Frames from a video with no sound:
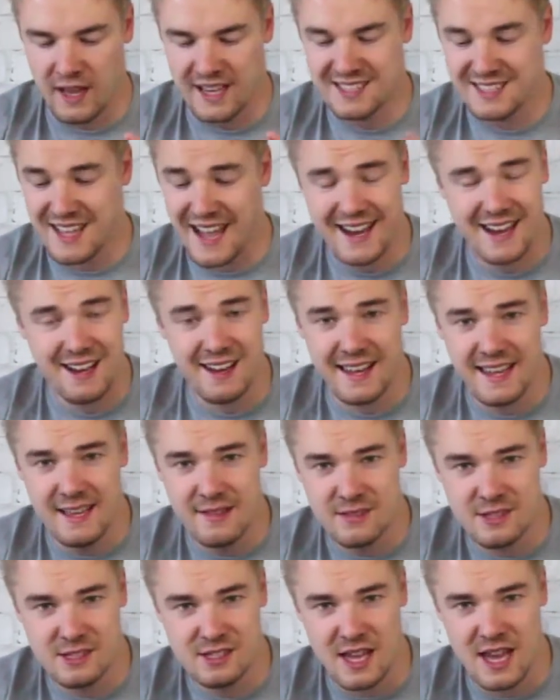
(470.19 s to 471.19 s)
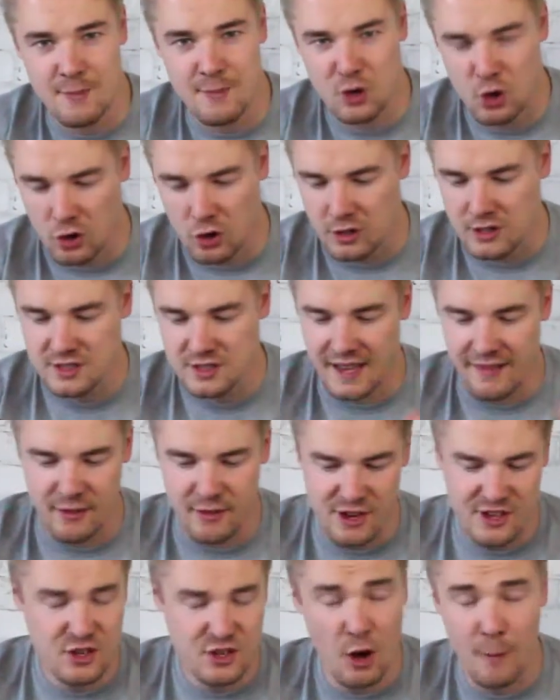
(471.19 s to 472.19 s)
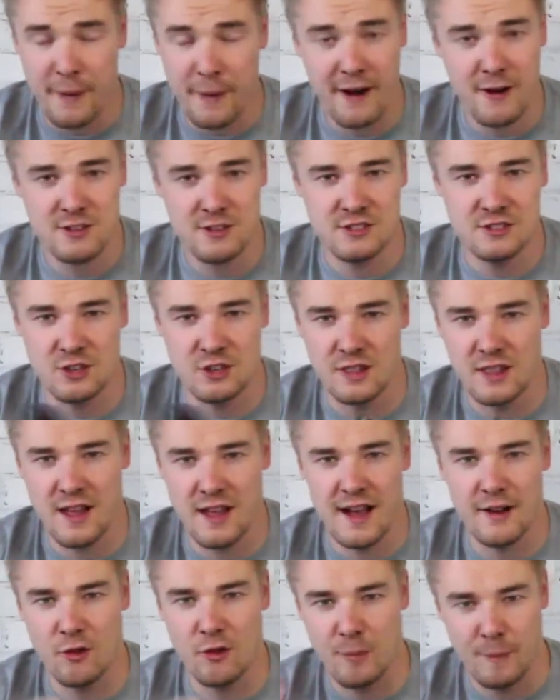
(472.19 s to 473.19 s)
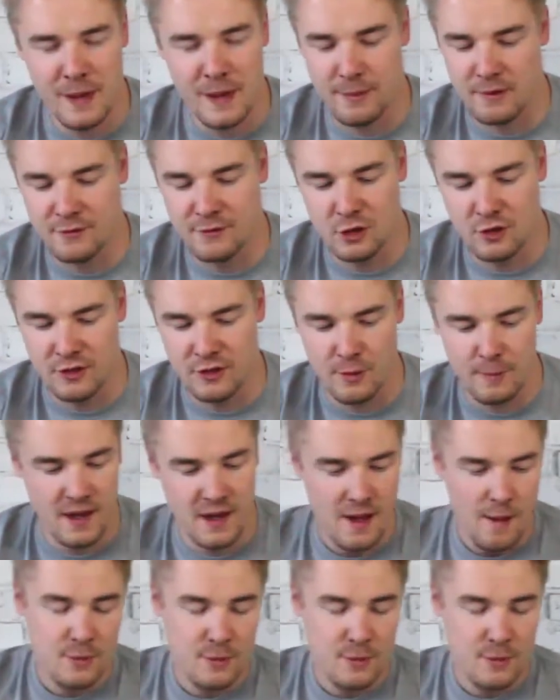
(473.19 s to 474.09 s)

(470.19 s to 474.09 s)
exactly the same colours, and there is comparisons online, other people have done them,